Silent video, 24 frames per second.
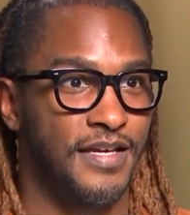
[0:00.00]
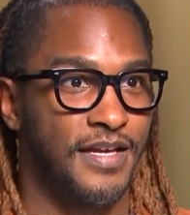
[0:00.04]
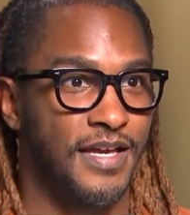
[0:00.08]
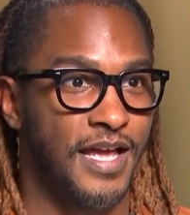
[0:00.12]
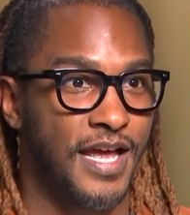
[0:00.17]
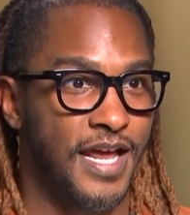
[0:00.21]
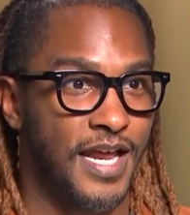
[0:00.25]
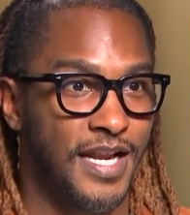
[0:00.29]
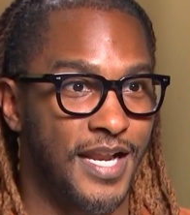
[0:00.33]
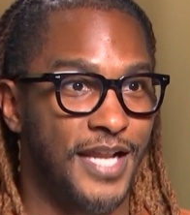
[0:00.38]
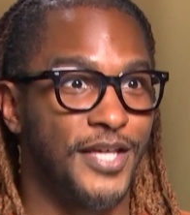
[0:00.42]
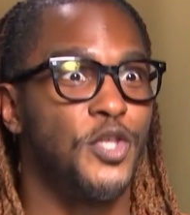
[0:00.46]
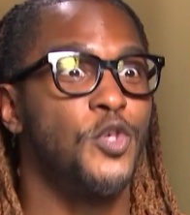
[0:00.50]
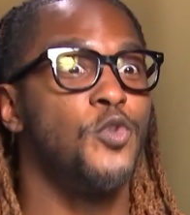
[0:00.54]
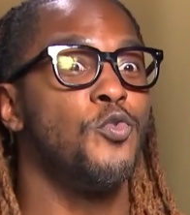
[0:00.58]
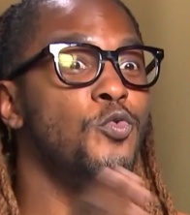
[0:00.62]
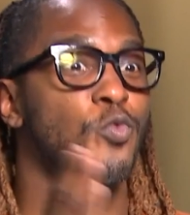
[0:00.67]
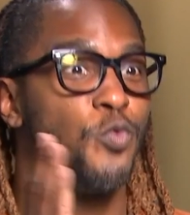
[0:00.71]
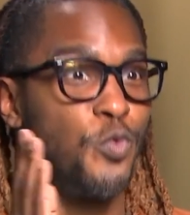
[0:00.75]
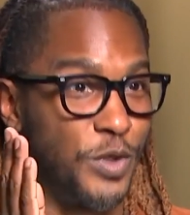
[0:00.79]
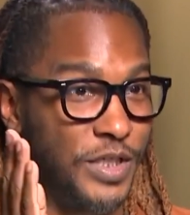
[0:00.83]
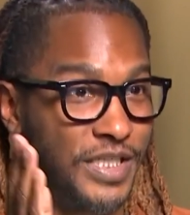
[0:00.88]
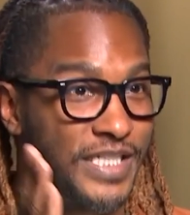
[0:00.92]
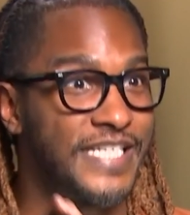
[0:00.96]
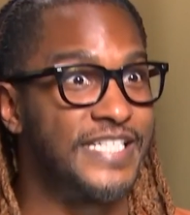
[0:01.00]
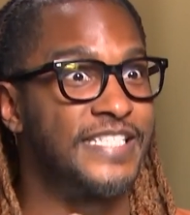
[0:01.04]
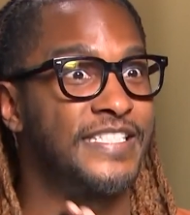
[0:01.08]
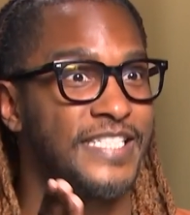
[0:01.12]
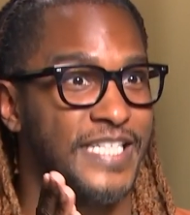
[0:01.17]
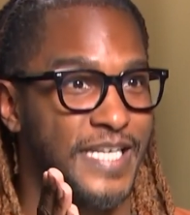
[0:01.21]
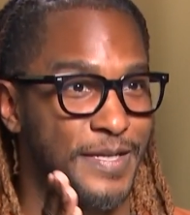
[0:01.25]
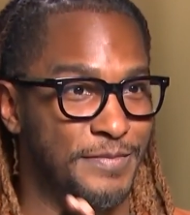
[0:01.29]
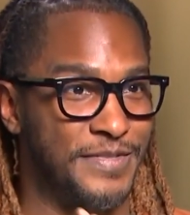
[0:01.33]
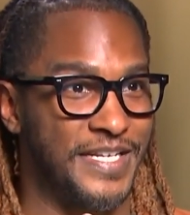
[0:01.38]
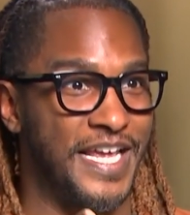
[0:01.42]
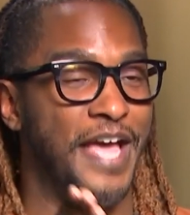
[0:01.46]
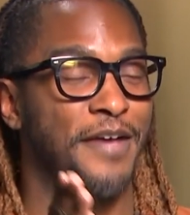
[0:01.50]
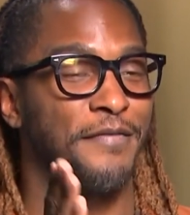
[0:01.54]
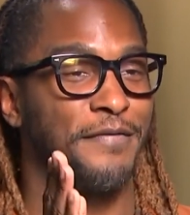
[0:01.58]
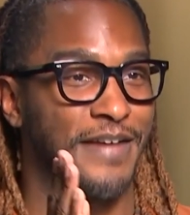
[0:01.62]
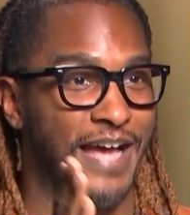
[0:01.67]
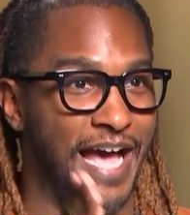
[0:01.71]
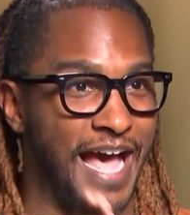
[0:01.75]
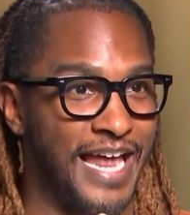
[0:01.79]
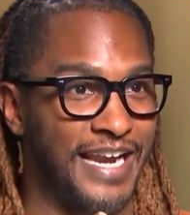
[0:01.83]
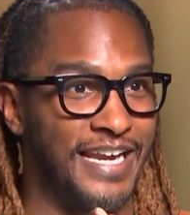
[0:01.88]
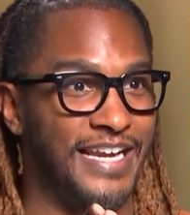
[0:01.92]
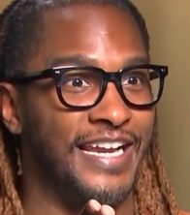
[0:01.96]
Yep. Like you really seem to have
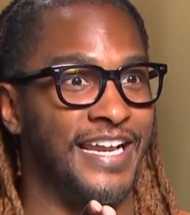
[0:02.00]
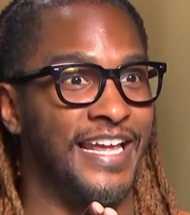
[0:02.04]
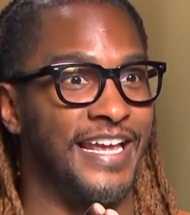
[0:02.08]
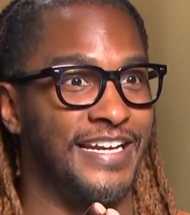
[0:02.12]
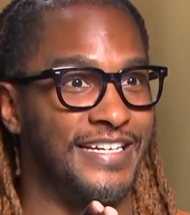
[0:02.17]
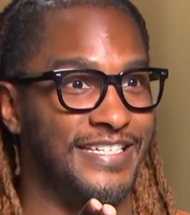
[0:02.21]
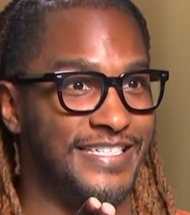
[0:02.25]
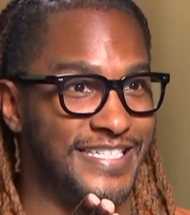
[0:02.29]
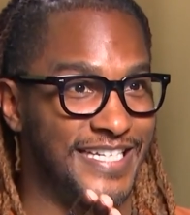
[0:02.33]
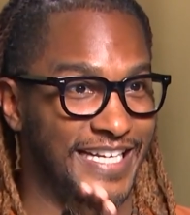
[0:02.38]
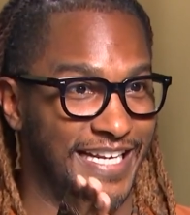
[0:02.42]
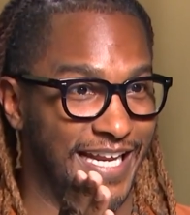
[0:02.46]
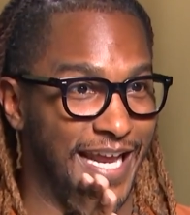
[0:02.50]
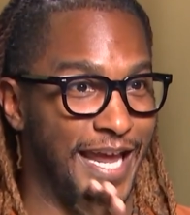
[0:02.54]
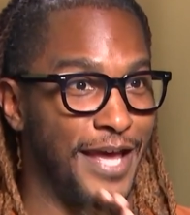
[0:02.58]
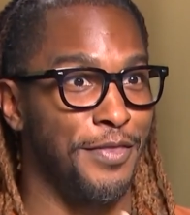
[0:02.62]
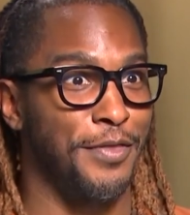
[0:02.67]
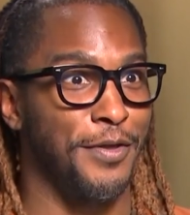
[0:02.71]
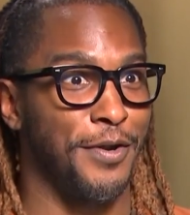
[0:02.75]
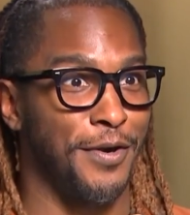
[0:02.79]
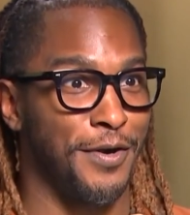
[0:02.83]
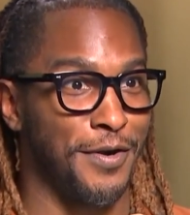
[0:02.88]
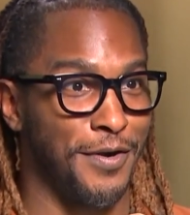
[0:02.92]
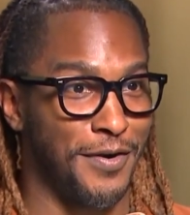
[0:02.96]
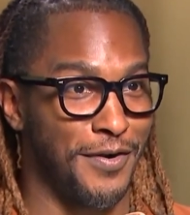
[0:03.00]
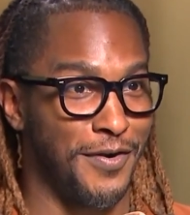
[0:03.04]
gotten yep. it together